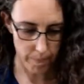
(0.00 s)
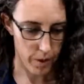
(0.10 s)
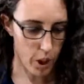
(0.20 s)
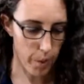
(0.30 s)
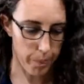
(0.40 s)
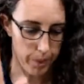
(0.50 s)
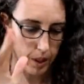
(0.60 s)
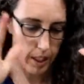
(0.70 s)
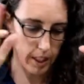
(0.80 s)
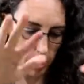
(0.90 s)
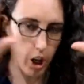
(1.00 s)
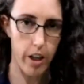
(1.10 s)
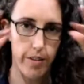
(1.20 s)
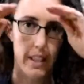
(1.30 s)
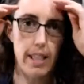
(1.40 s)
So the start
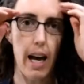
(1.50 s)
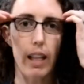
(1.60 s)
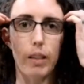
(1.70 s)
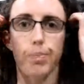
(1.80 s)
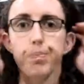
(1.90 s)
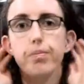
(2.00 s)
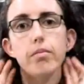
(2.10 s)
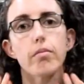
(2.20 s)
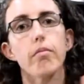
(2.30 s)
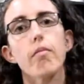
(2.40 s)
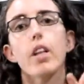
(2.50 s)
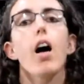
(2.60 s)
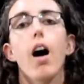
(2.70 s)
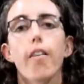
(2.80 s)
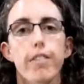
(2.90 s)
of a salad,
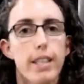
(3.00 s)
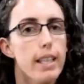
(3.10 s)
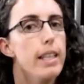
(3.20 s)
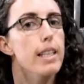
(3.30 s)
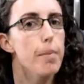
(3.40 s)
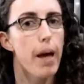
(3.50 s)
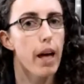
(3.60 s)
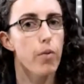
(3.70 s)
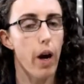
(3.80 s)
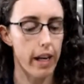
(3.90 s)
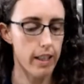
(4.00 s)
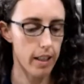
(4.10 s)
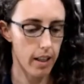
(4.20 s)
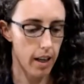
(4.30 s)
obviously, is the bed, right?